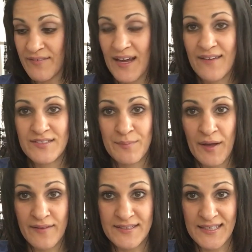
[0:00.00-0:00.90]
even have to
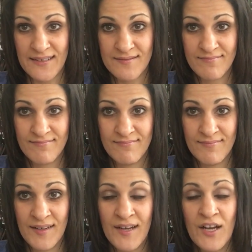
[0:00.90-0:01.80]
mail this in.
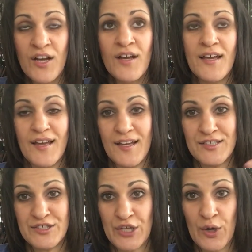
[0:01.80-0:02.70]

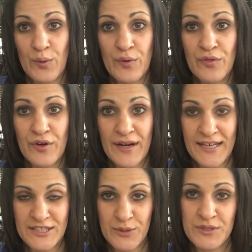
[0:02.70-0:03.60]
So they're gonna
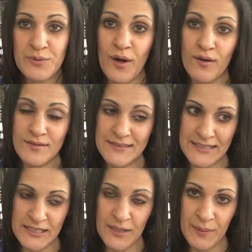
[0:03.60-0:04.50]
ask you what's wrong,
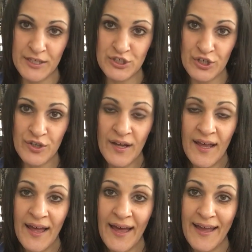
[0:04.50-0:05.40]
send in a picture,
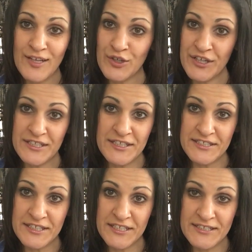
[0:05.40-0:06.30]
and
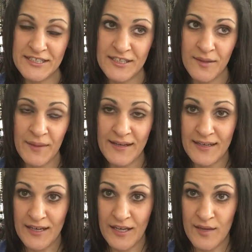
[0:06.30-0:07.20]
it's gonna send to them like
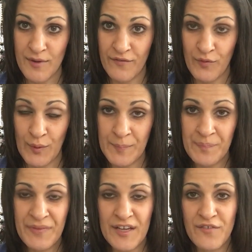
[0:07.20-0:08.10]
in an email form.
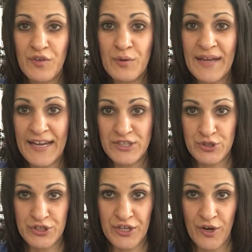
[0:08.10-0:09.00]
In a few days,
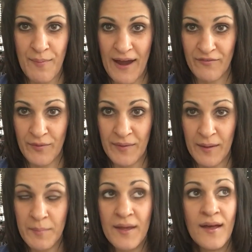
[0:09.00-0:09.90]
you should hear back from
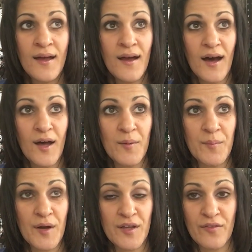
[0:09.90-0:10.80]
them,
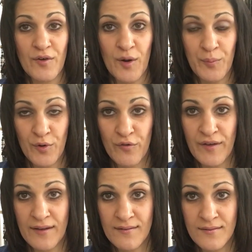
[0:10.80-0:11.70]
either
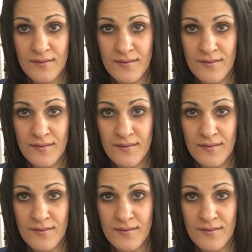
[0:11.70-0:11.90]
approving